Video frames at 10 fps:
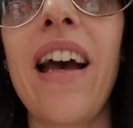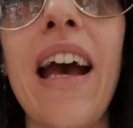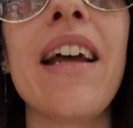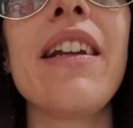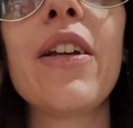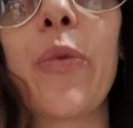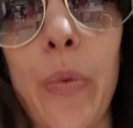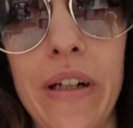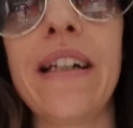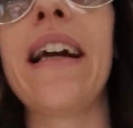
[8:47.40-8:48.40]
and it
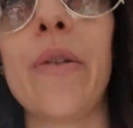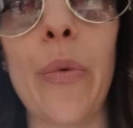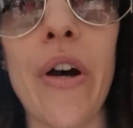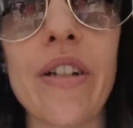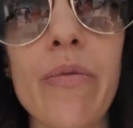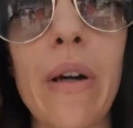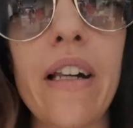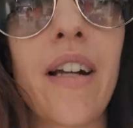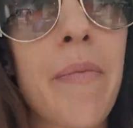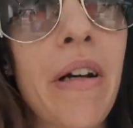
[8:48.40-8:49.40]
will get worse. Well,
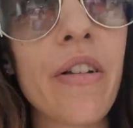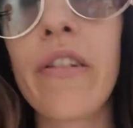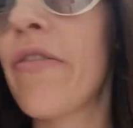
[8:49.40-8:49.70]
am I on